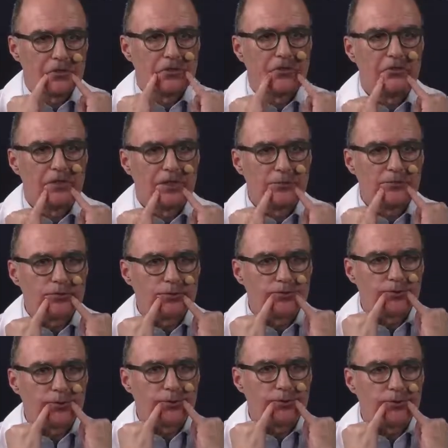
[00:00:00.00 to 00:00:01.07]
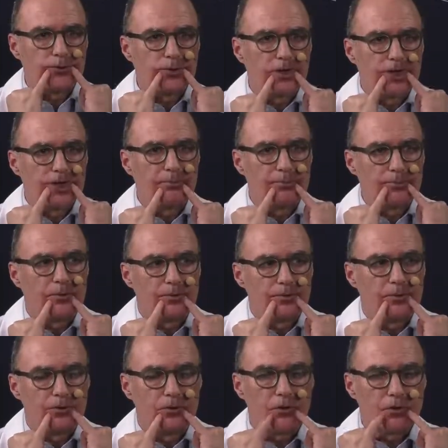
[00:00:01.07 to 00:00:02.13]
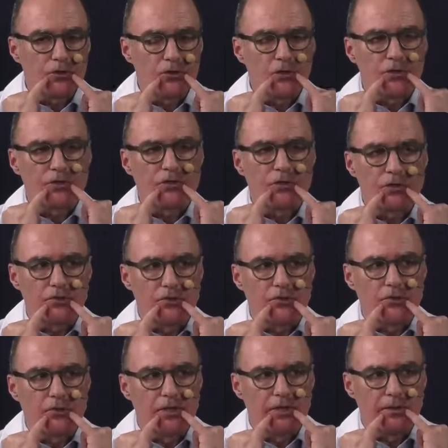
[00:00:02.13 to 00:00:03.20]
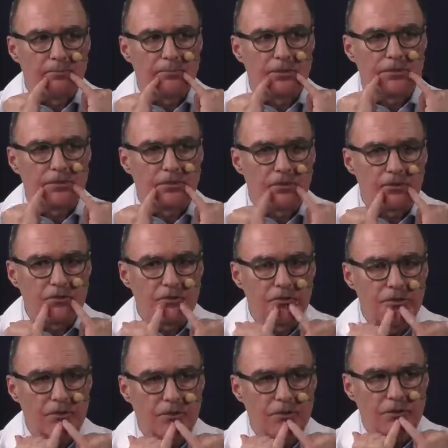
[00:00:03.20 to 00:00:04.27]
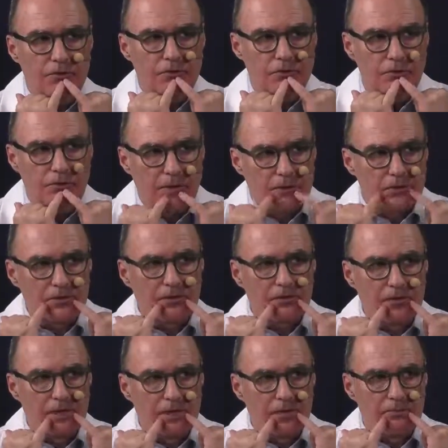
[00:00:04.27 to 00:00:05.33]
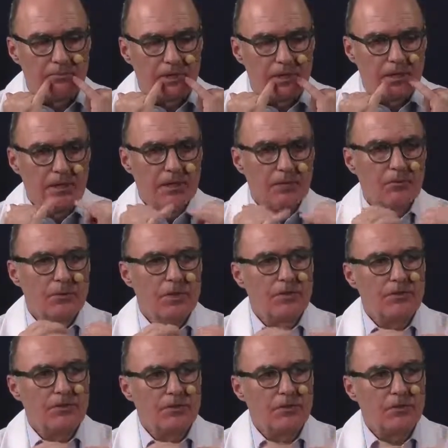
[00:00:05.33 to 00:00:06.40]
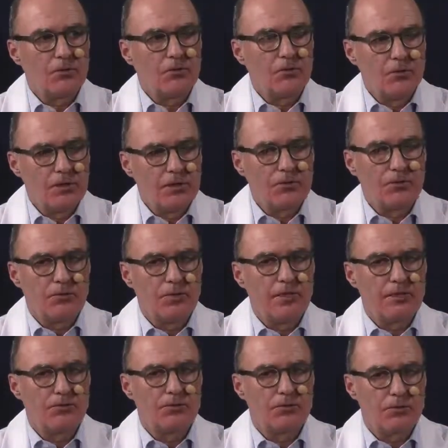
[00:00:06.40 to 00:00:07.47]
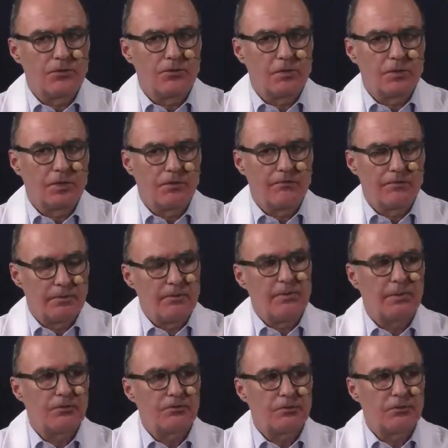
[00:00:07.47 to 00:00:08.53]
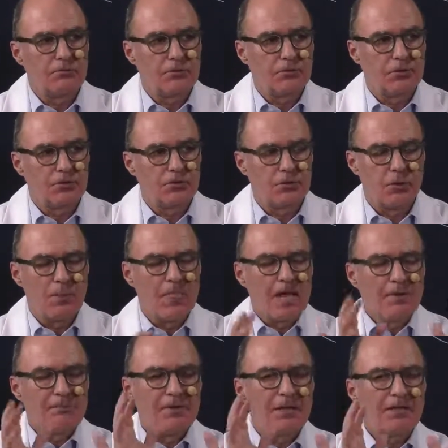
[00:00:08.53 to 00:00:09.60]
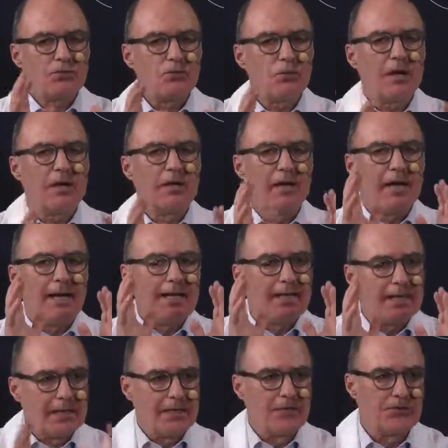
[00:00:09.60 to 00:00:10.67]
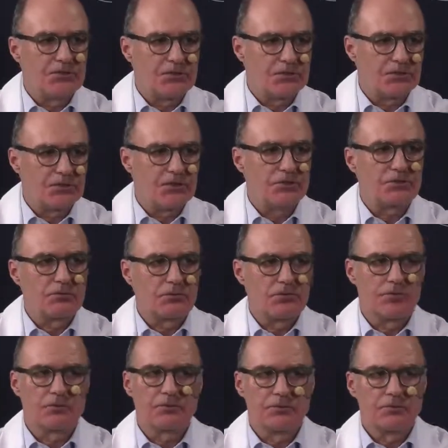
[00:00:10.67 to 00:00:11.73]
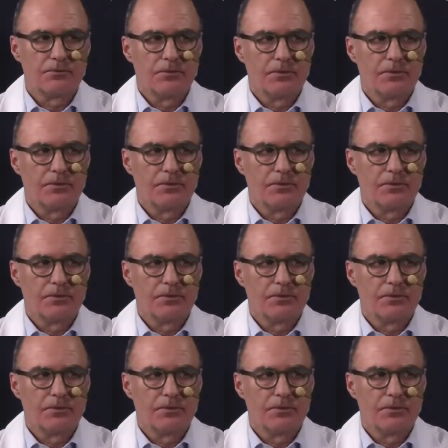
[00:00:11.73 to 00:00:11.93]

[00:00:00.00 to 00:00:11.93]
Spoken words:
So if you give support to the lip, not just touching the lip, but touching, the surrounding of the lip, will create, a very natural result. So that's why analysis is crucial.